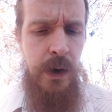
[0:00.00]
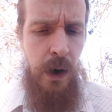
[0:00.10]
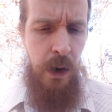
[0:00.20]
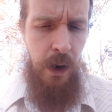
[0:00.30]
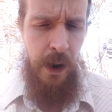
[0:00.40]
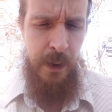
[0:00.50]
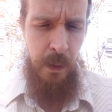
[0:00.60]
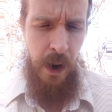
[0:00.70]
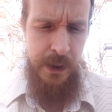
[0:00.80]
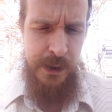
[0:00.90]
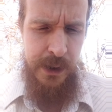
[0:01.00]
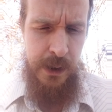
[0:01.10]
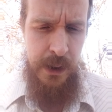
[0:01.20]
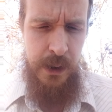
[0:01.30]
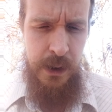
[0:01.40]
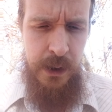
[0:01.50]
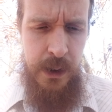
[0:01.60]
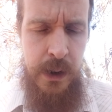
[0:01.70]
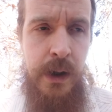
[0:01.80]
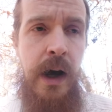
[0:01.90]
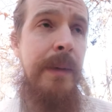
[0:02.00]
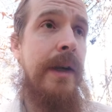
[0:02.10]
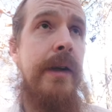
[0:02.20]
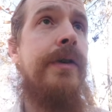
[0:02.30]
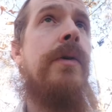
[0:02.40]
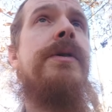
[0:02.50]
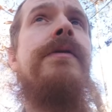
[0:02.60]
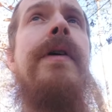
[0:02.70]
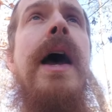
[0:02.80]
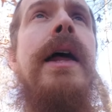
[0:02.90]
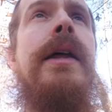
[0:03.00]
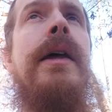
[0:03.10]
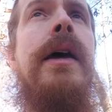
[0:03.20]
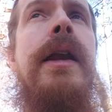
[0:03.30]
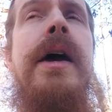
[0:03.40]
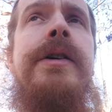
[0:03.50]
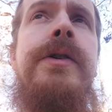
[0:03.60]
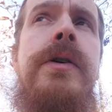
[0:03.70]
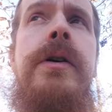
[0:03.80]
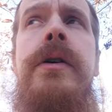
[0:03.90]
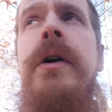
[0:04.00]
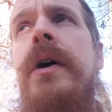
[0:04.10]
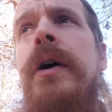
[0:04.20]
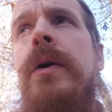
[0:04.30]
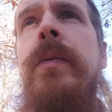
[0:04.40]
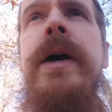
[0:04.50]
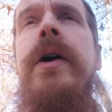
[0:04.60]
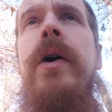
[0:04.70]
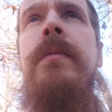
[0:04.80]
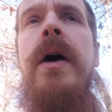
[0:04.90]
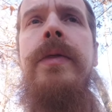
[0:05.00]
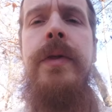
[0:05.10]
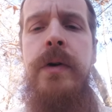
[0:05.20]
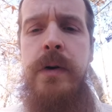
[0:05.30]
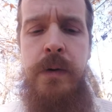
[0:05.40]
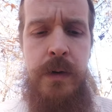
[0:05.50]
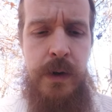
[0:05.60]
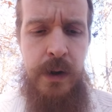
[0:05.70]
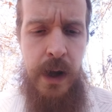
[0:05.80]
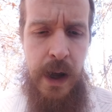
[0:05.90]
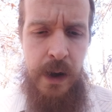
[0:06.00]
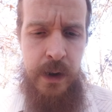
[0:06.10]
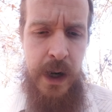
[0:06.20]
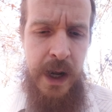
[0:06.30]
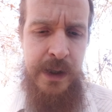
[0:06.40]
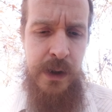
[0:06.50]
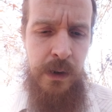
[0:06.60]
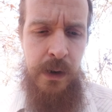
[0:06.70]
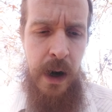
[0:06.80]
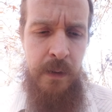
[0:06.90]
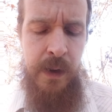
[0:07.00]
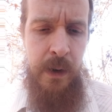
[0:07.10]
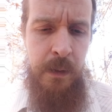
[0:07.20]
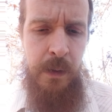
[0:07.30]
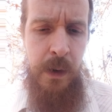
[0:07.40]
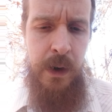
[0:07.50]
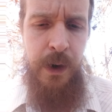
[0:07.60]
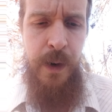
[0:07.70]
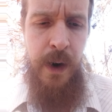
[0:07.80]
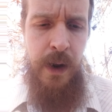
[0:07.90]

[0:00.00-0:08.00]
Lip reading: or otherwise? In terms of adding an extra week or month or days or however they were going to do it.